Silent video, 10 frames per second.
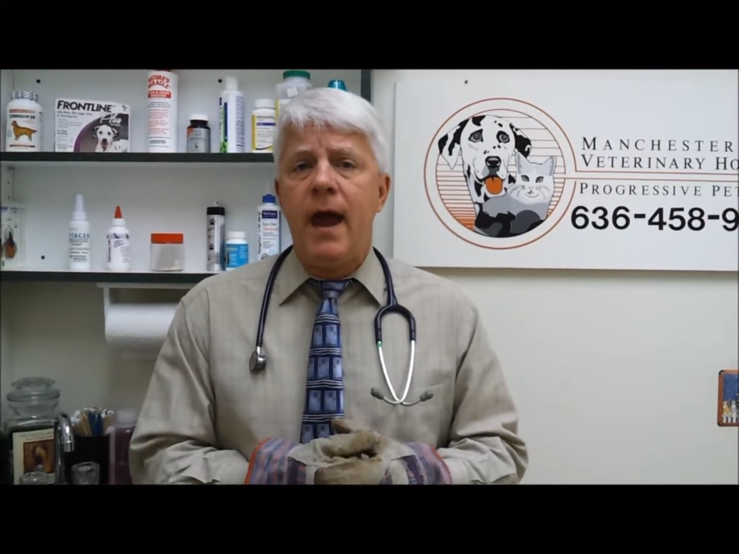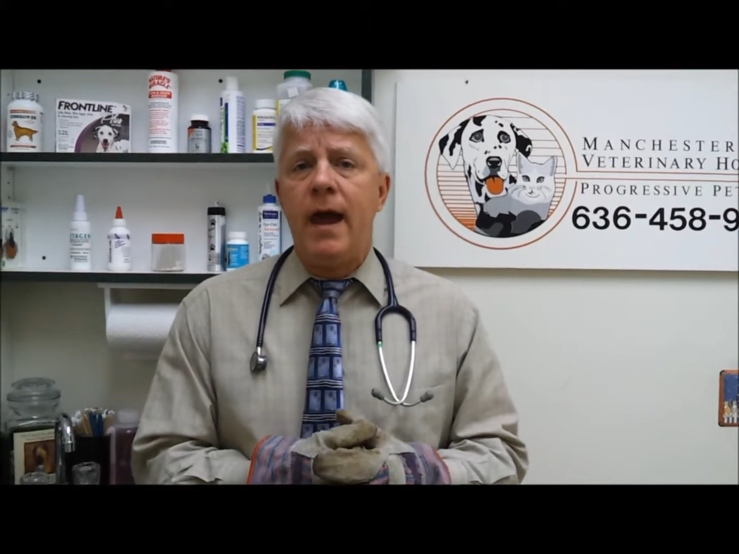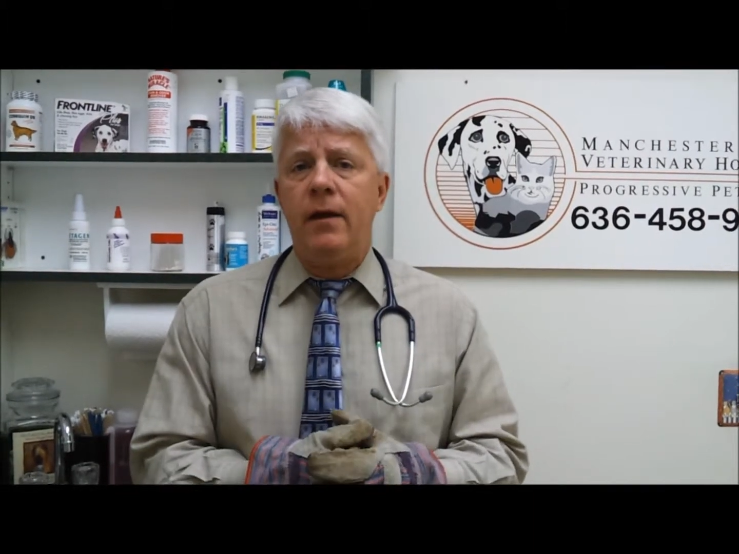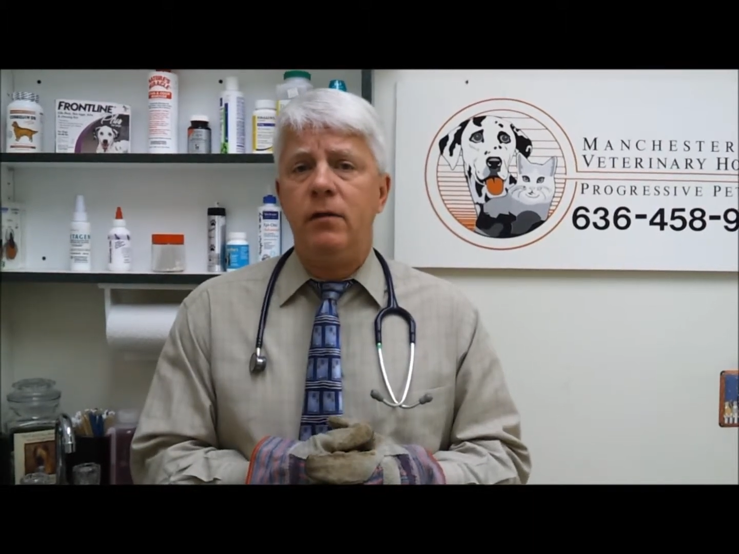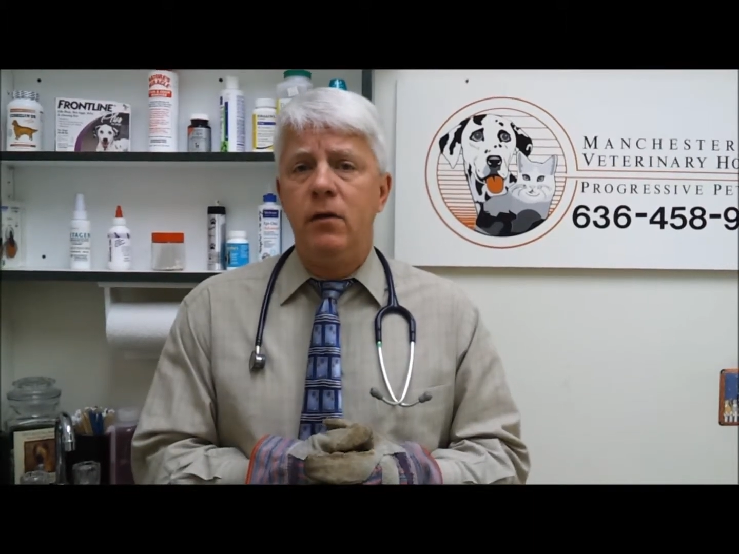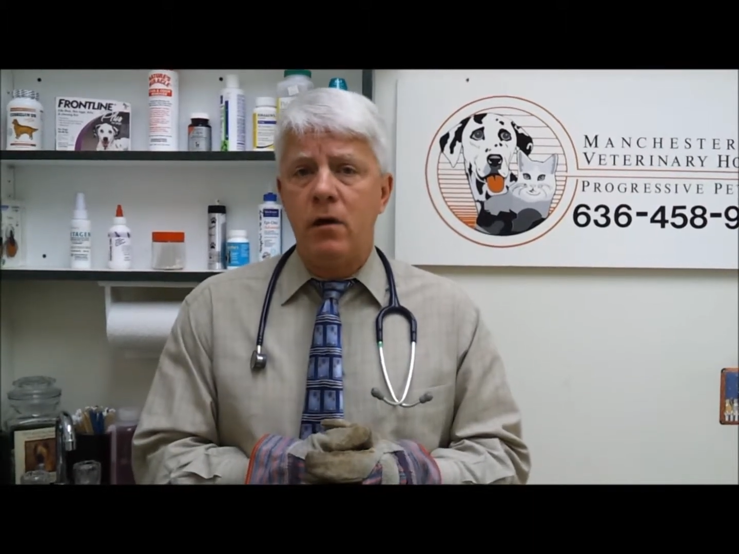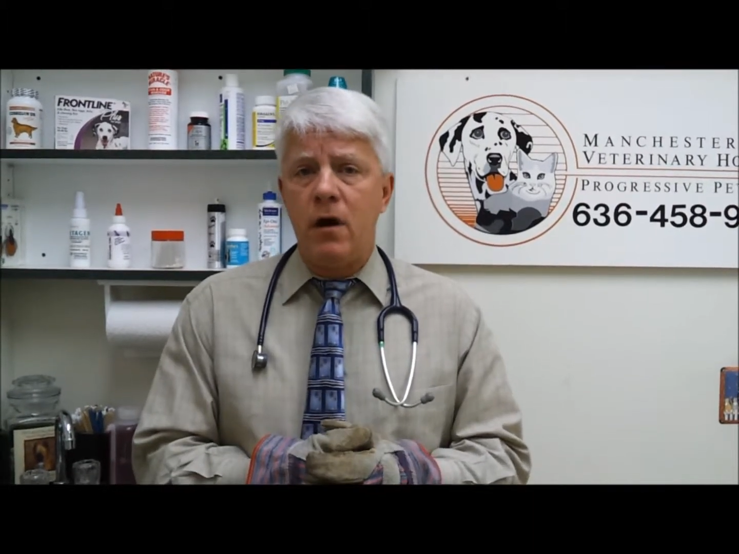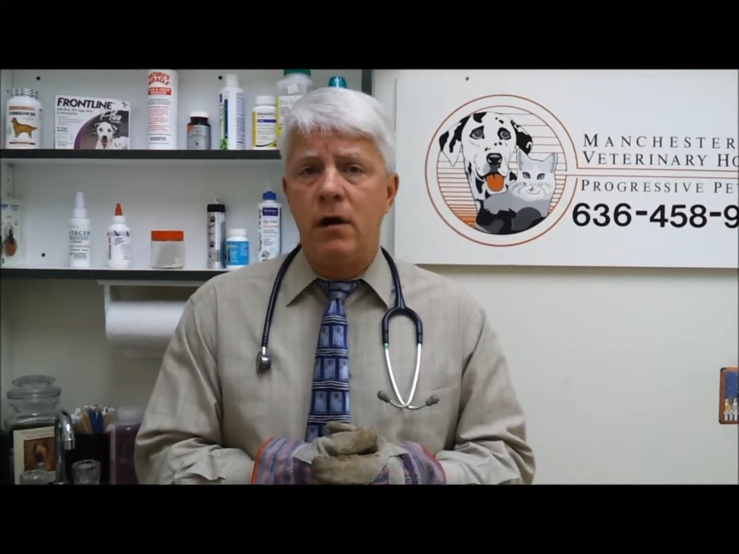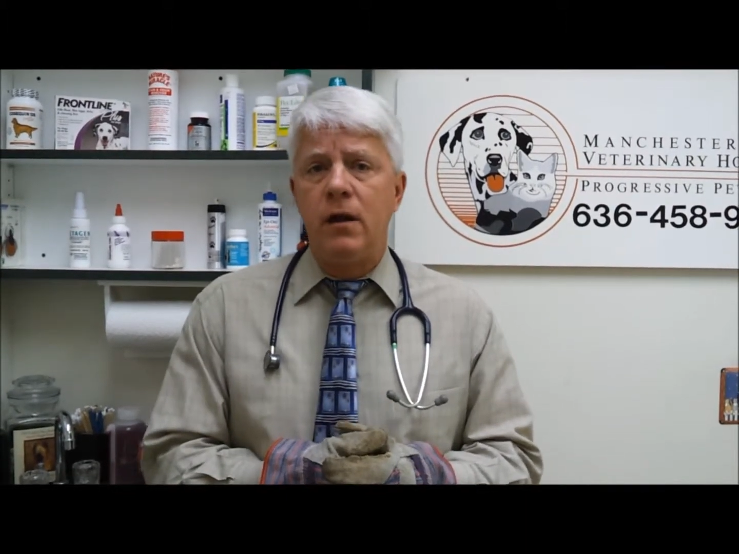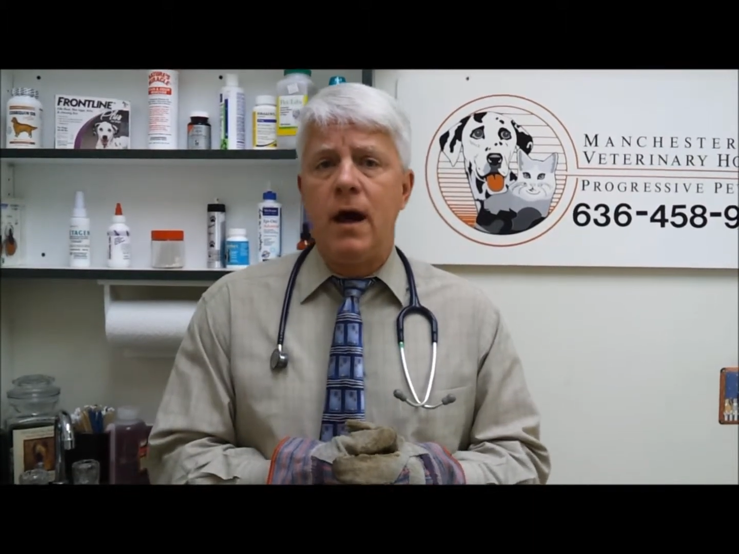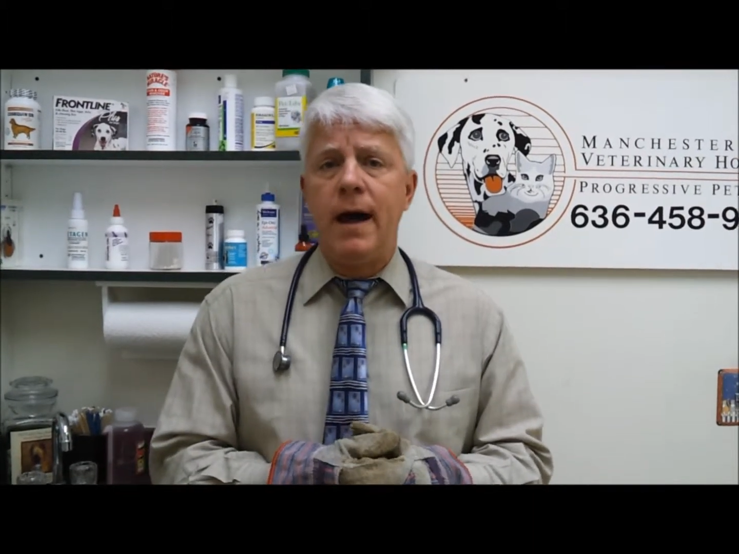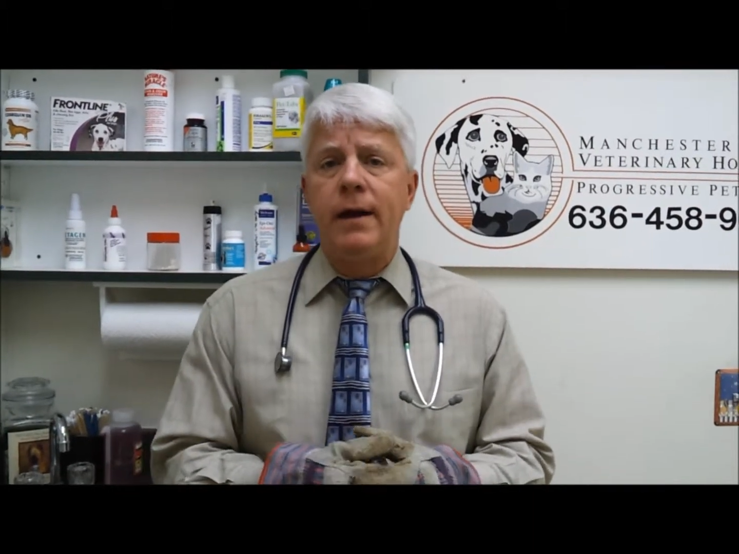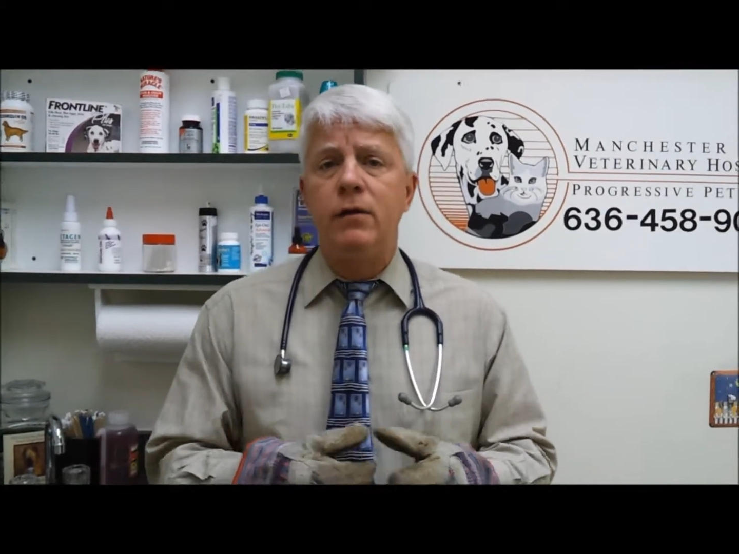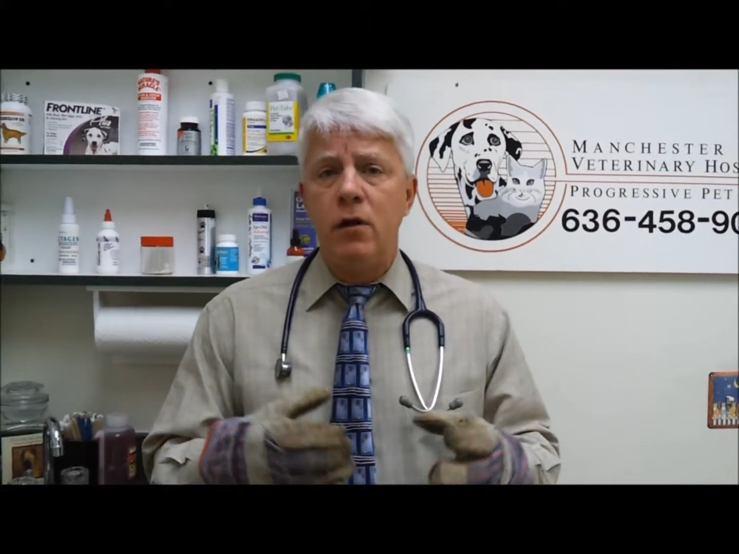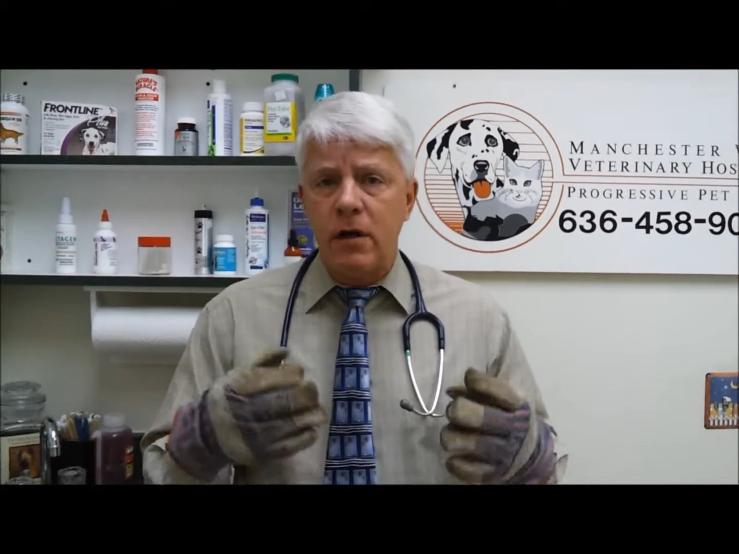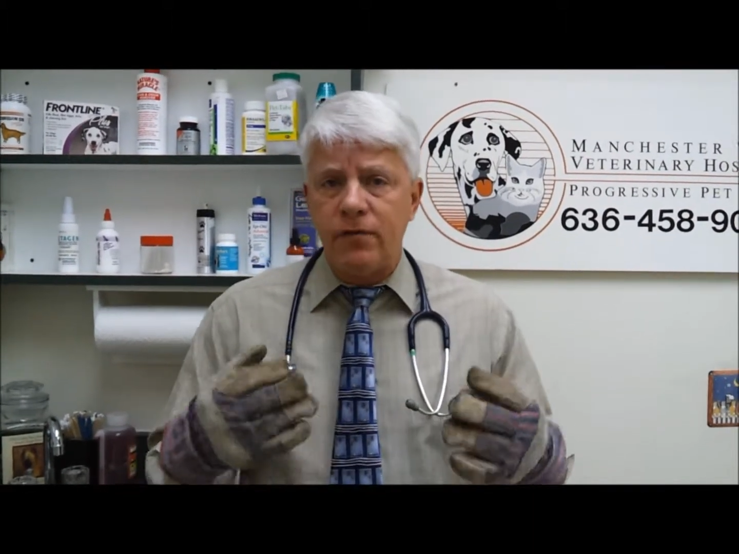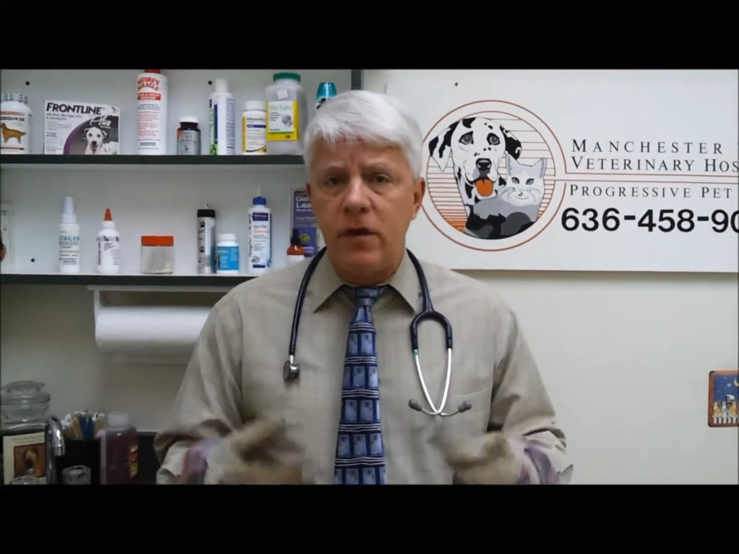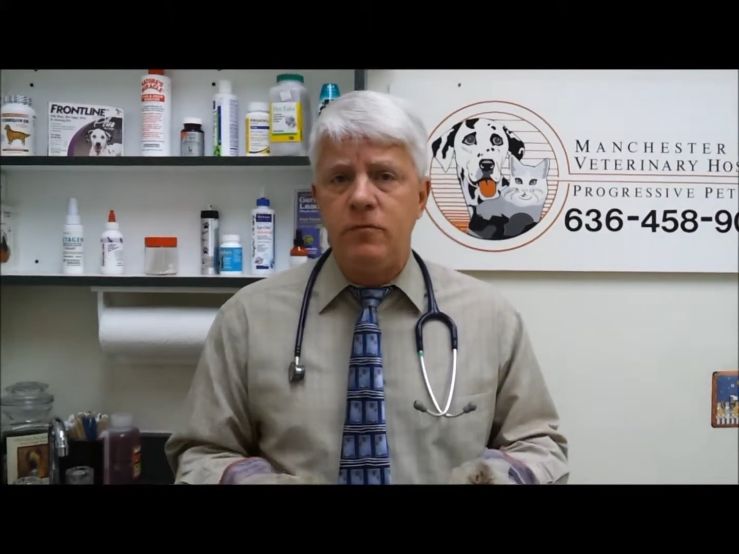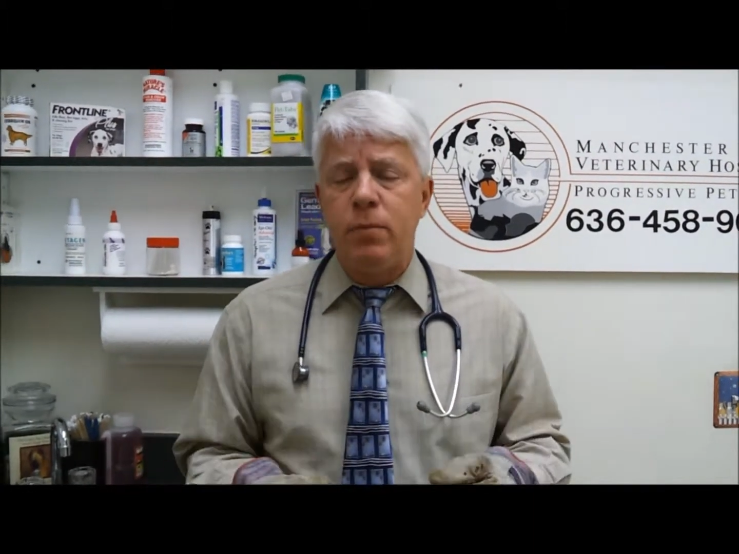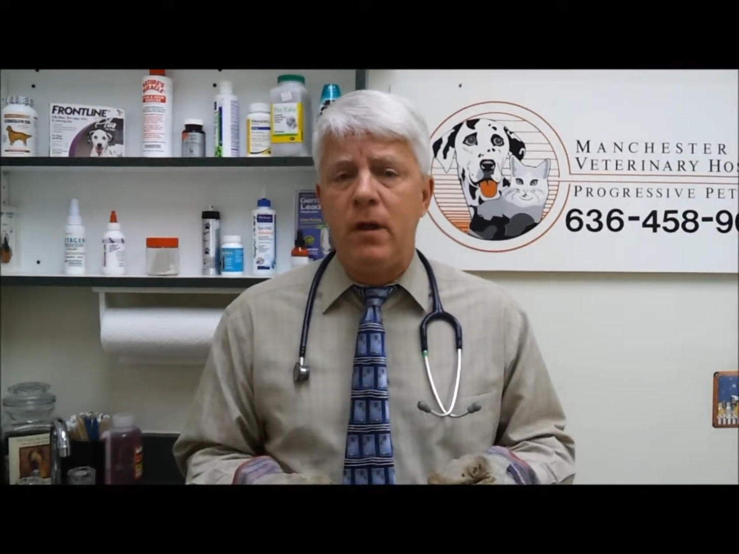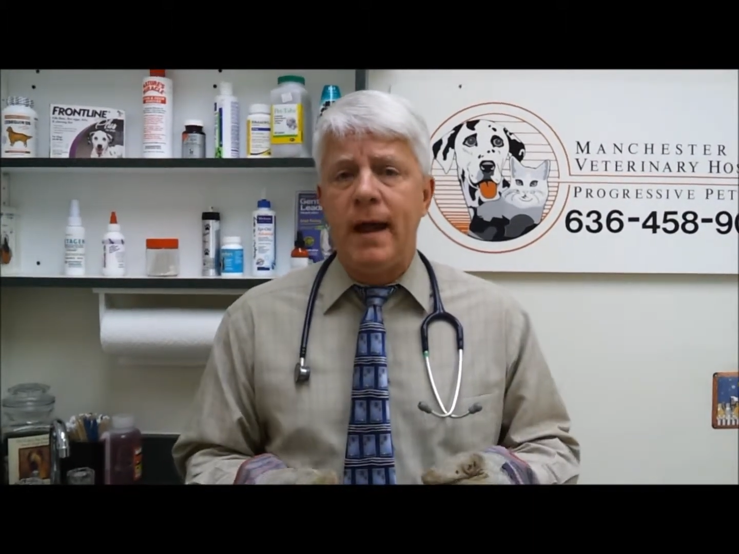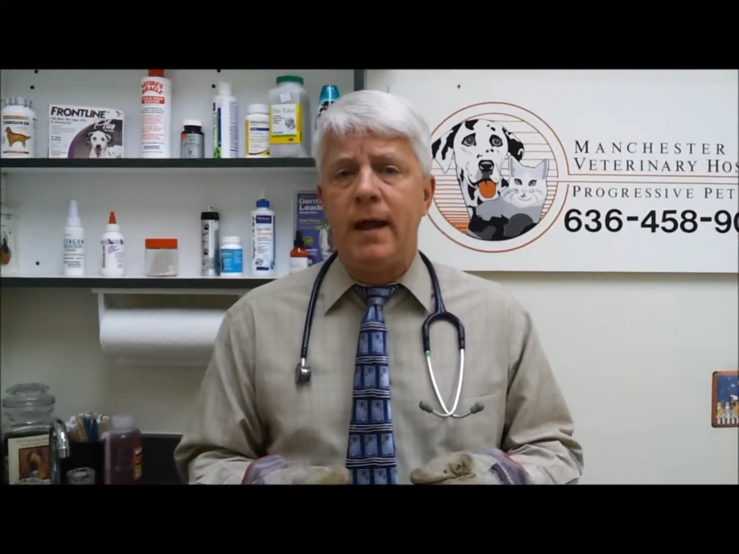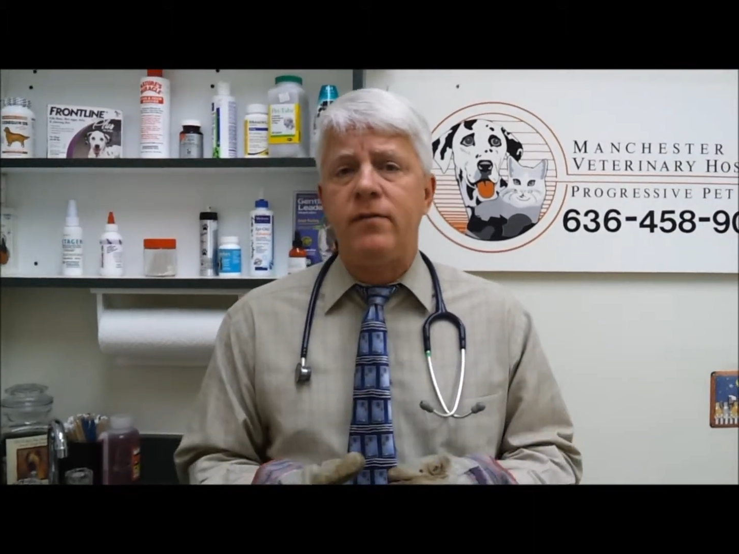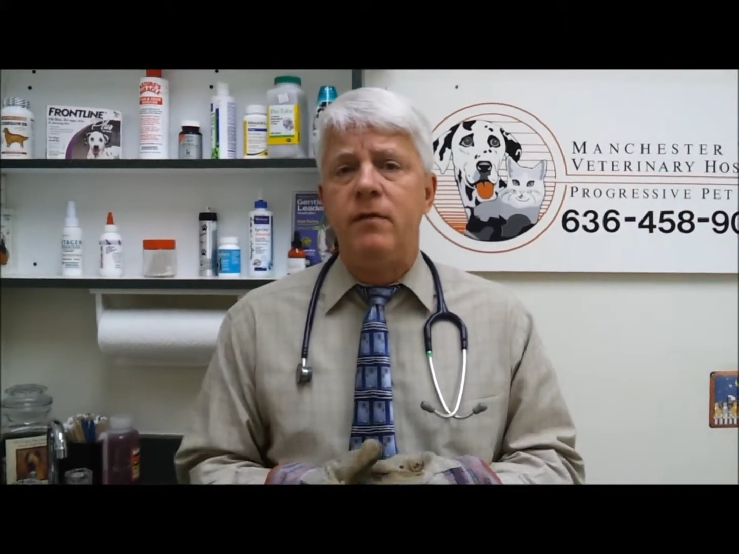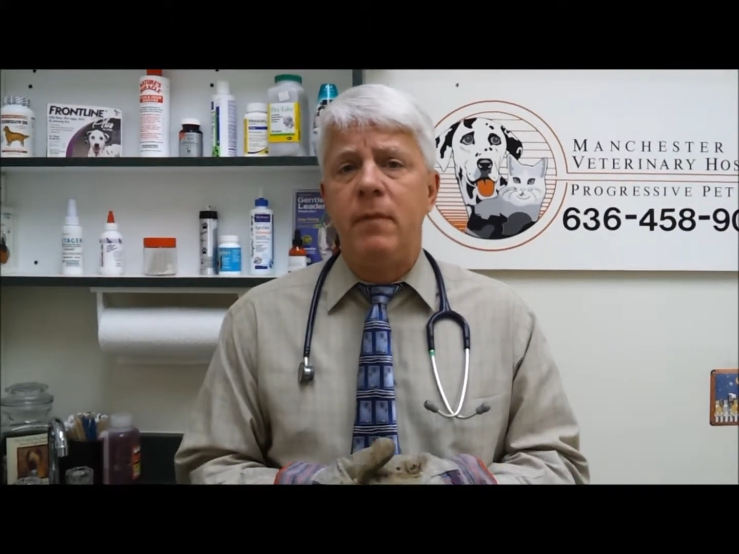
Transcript: and look online, look at these plants,